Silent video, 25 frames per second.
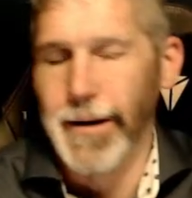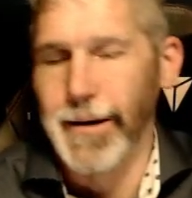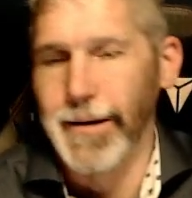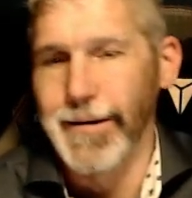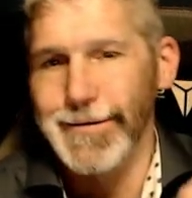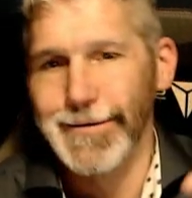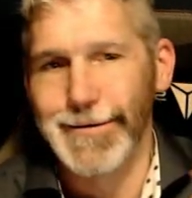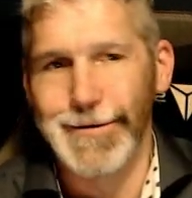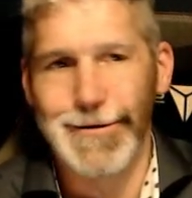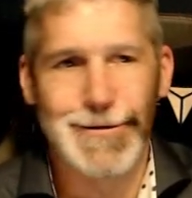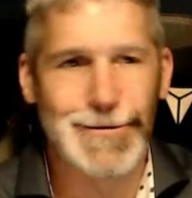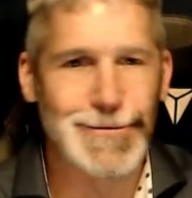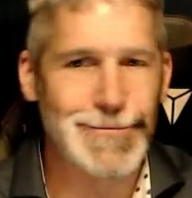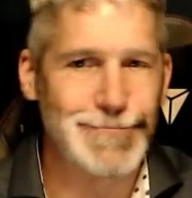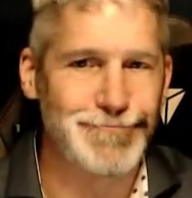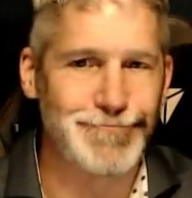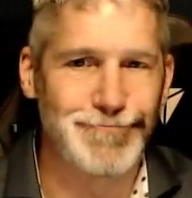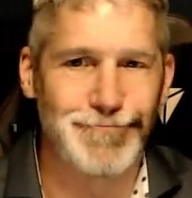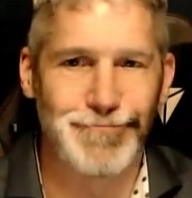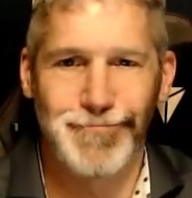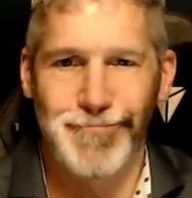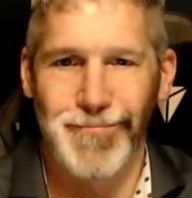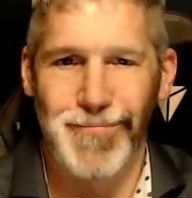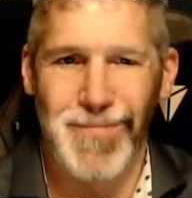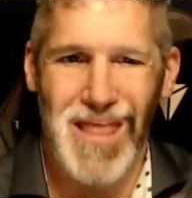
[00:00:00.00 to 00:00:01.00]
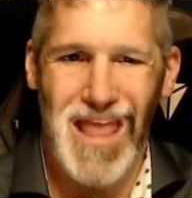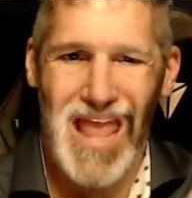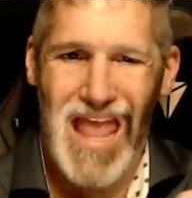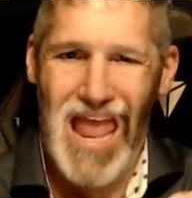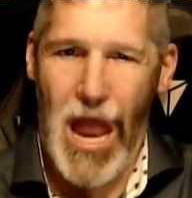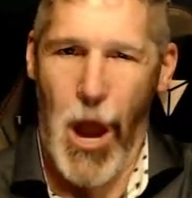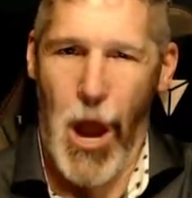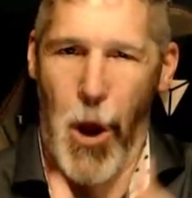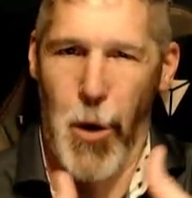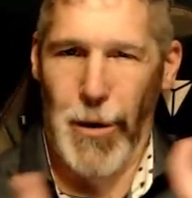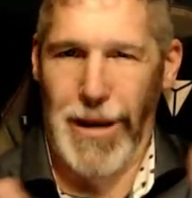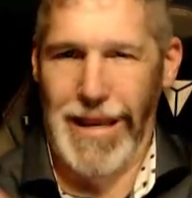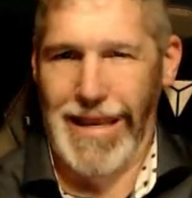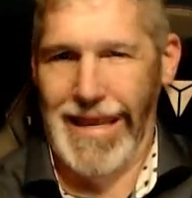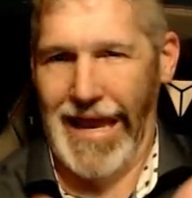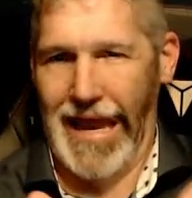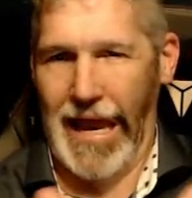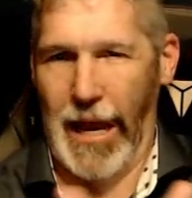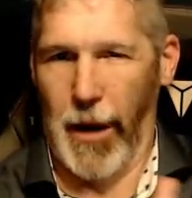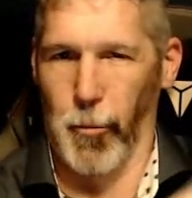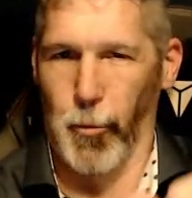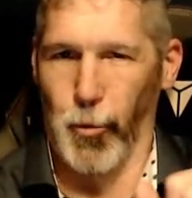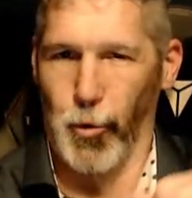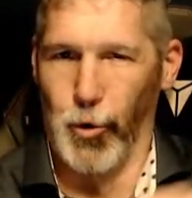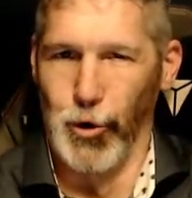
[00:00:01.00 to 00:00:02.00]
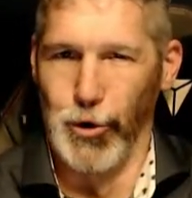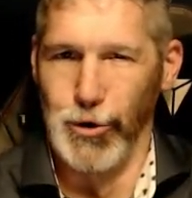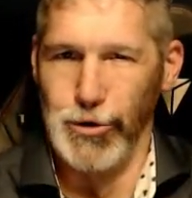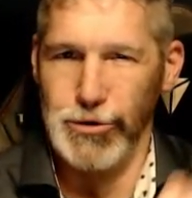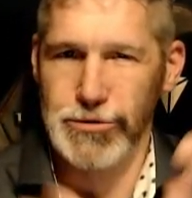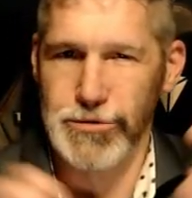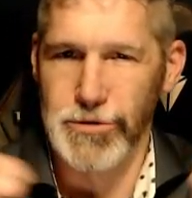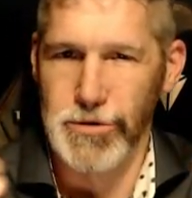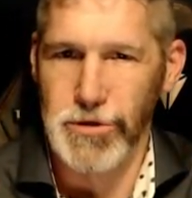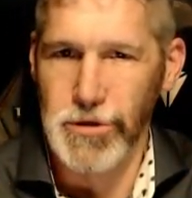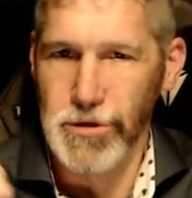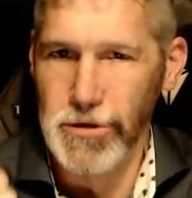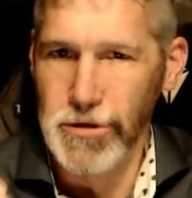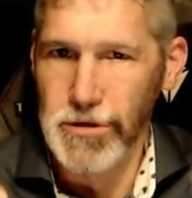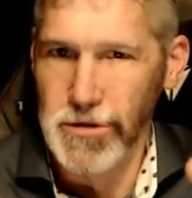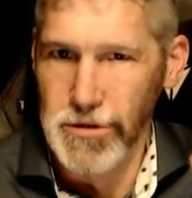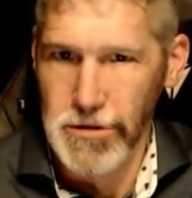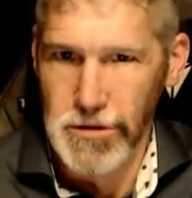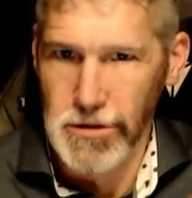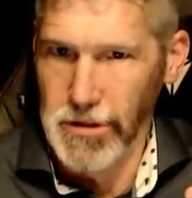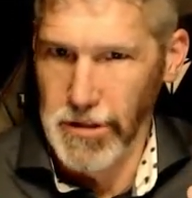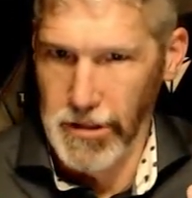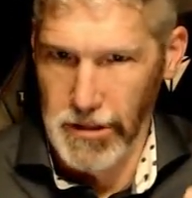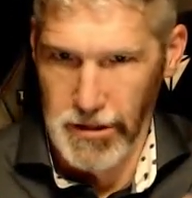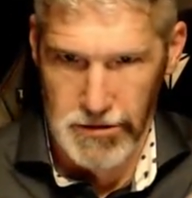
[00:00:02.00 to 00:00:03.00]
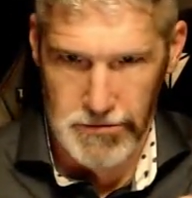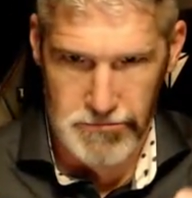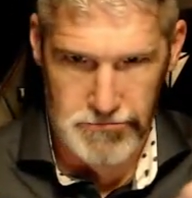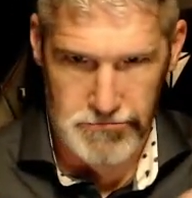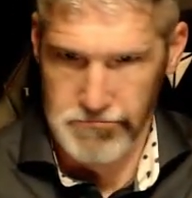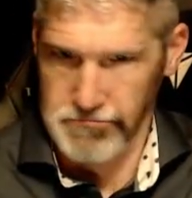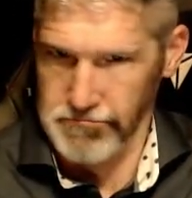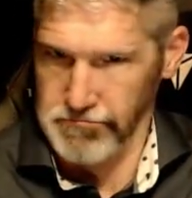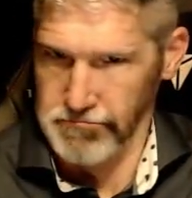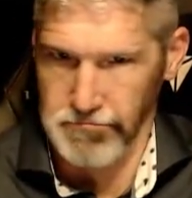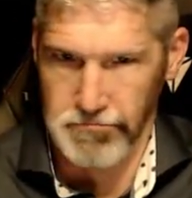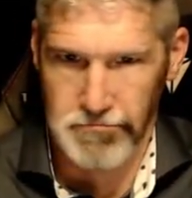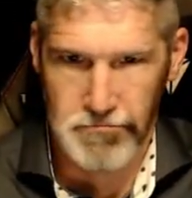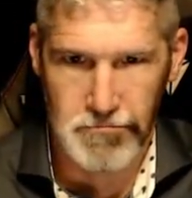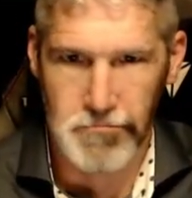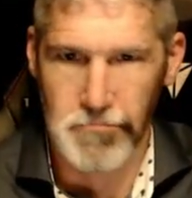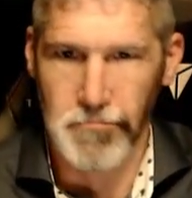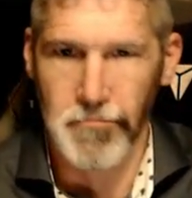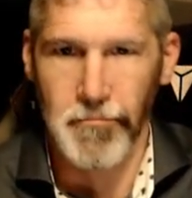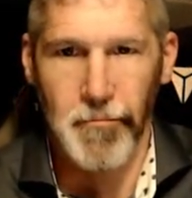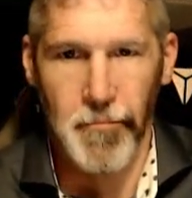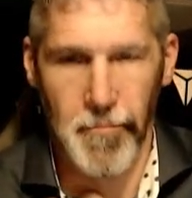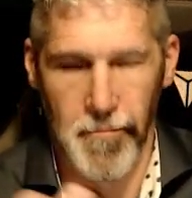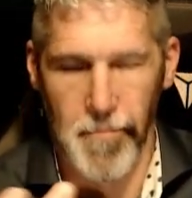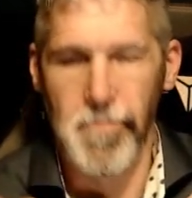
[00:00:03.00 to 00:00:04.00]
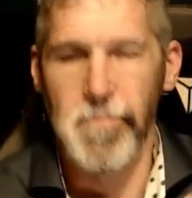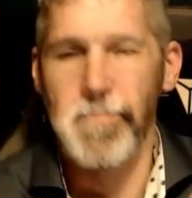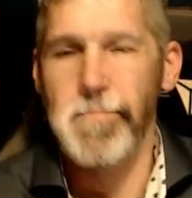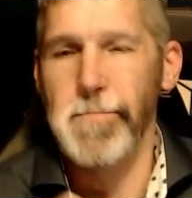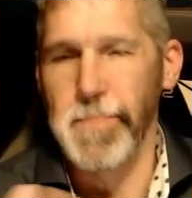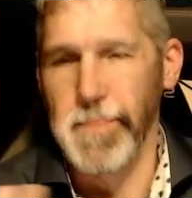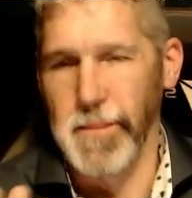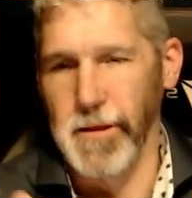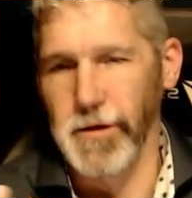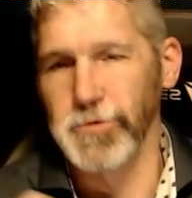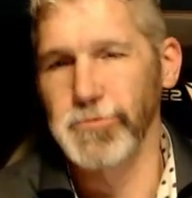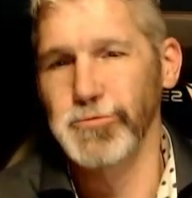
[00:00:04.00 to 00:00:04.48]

gain that experience, get those internships, figure out how the game is played,